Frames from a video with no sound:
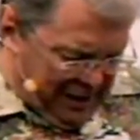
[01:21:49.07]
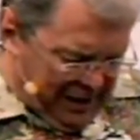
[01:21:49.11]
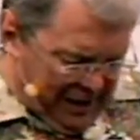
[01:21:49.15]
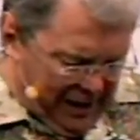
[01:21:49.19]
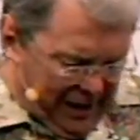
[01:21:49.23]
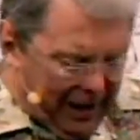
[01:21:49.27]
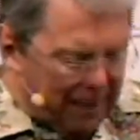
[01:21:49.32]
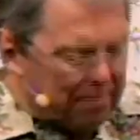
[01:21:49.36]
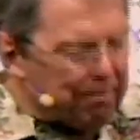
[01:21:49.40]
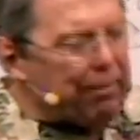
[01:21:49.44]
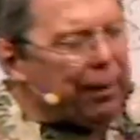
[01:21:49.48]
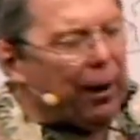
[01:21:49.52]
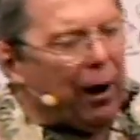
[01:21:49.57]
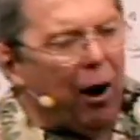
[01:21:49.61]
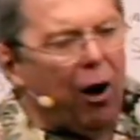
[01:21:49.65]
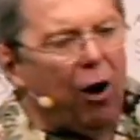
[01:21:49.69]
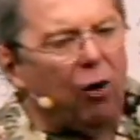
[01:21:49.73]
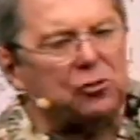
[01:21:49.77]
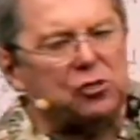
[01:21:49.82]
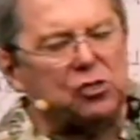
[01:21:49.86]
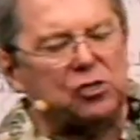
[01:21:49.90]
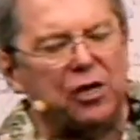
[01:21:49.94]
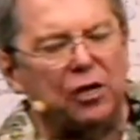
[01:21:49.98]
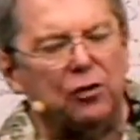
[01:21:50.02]
And
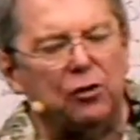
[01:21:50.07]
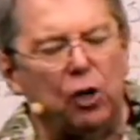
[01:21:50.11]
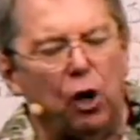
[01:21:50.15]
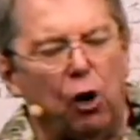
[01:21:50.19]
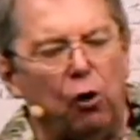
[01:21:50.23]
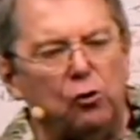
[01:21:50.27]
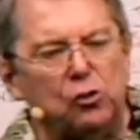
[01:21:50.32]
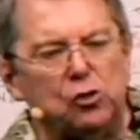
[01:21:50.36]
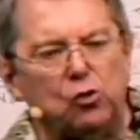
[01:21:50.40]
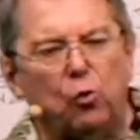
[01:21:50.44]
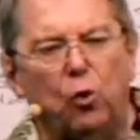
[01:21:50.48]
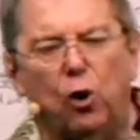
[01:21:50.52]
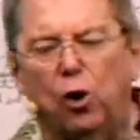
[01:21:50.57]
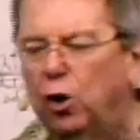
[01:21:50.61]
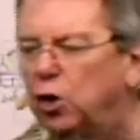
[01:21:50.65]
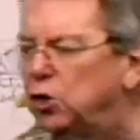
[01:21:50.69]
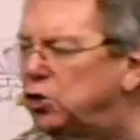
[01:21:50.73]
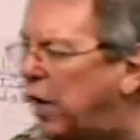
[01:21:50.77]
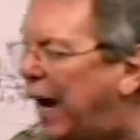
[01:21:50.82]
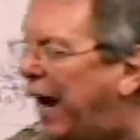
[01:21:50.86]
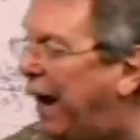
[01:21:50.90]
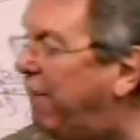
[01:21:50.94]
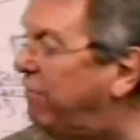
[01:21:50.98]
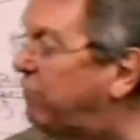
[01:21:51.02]
Paul said those words
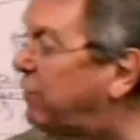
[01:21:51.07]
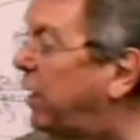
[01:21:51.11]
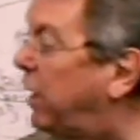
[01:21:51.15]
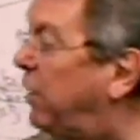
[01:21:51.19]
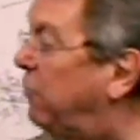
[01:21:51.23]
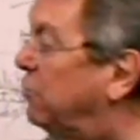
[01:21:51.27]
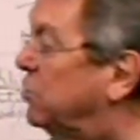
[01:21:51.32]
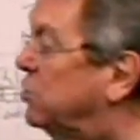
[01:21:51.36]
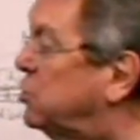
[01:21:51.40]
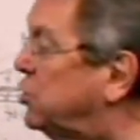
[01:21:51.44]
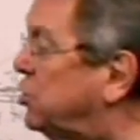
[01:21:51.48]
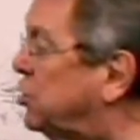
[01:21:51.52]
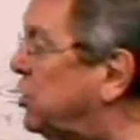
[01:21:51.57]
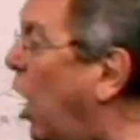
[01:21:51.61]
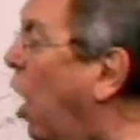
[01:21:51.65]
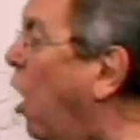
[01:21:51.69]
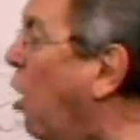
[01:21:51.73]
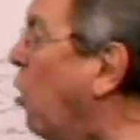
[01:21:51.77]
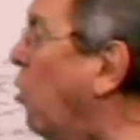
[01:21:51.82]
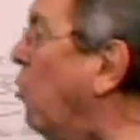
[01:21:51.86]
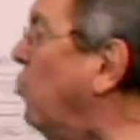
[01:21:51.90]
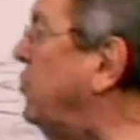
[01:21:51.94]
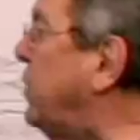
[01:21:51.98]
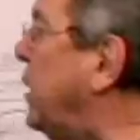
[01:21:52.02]
after he was
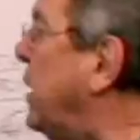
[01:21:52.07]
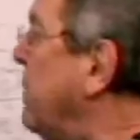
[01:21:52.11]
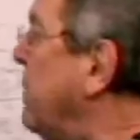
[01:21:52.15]
stoned